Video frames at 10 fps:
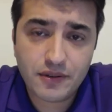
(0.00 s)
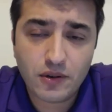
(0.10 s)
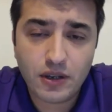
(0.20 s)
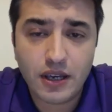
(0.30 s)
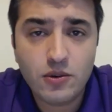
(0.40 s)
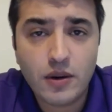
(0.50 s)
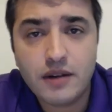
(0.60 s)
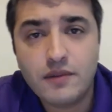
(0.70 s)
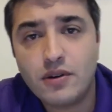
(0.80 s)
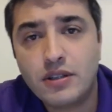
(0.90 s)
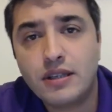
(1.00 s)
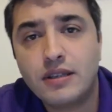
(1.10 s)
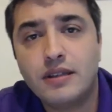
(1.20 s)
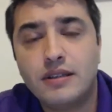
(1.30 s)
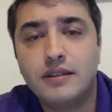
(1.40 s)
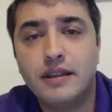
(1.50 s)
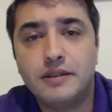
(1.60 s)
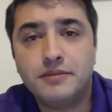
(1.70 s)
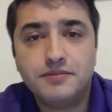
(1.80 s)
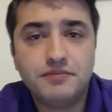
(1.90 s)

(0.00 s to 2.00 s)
Okay, you are working in the